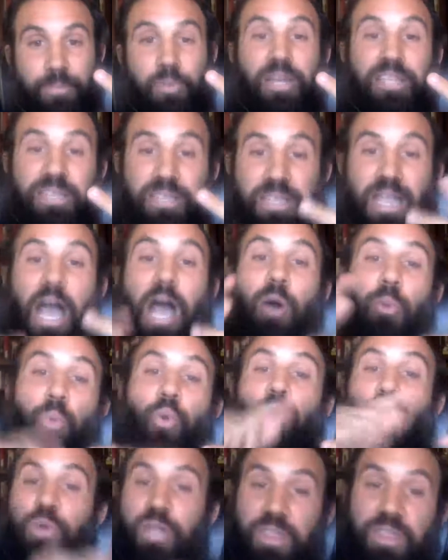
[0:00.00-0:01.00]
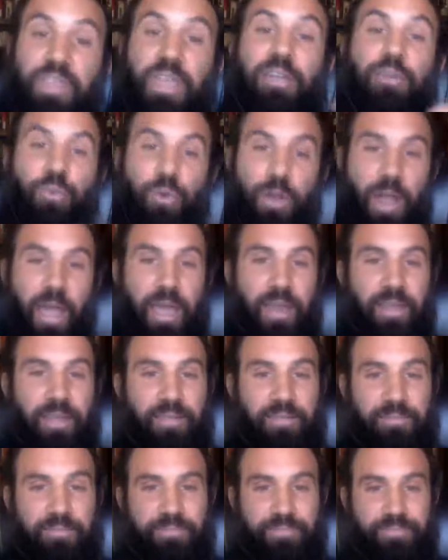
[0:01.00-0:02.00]
But it's not what we think we're
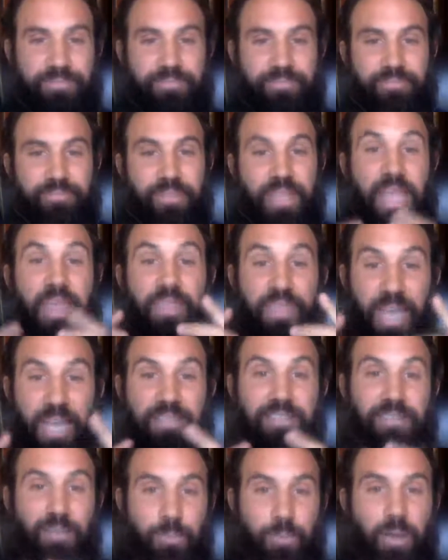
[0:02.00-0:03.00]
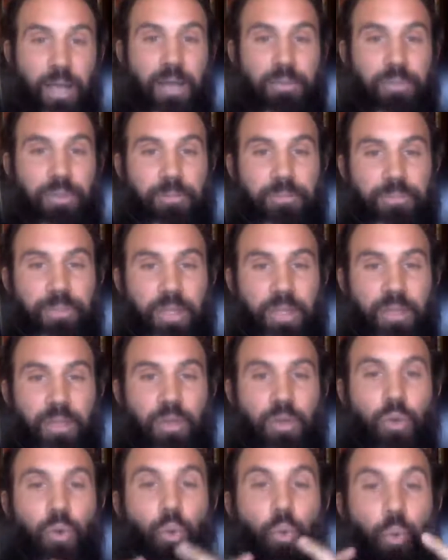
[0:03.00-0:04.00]
adding. And that's the problem.
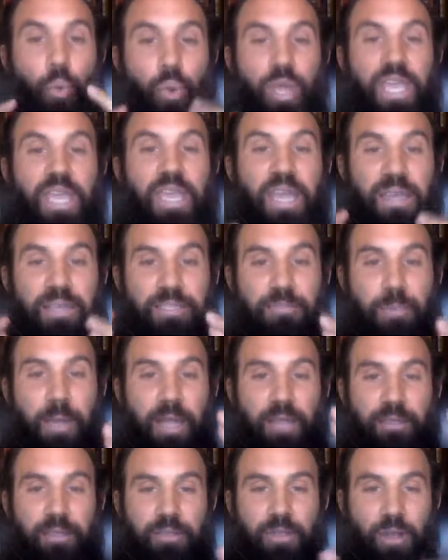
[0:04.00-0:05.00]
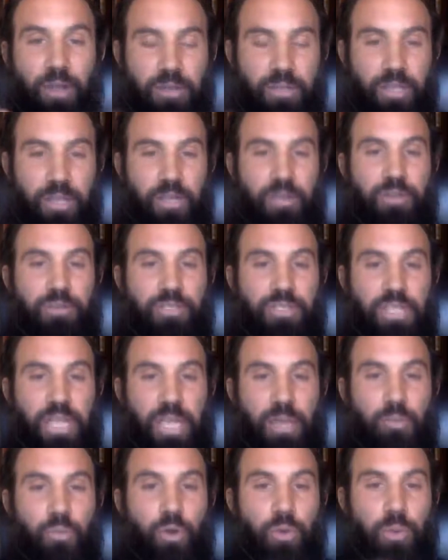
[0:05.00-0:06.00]
We expect the dog to
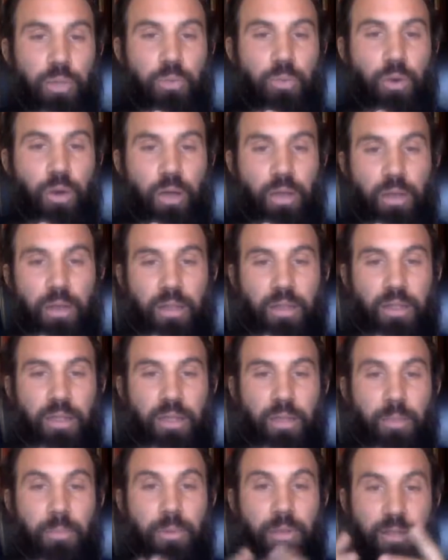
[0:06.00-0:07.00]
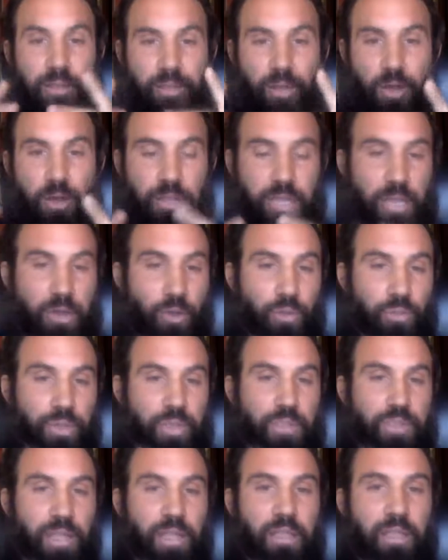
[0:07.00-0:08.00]
understand what we want, but a dog can only
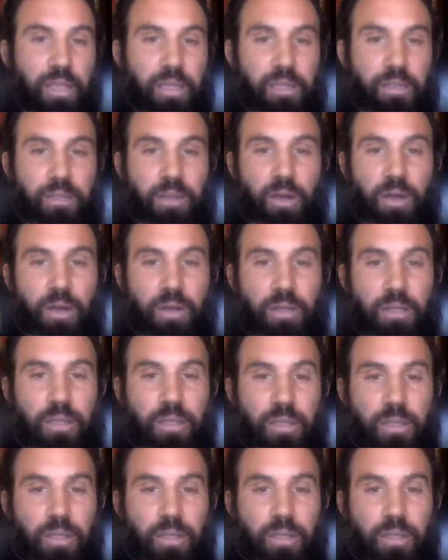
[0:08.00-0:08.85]
think like a dog.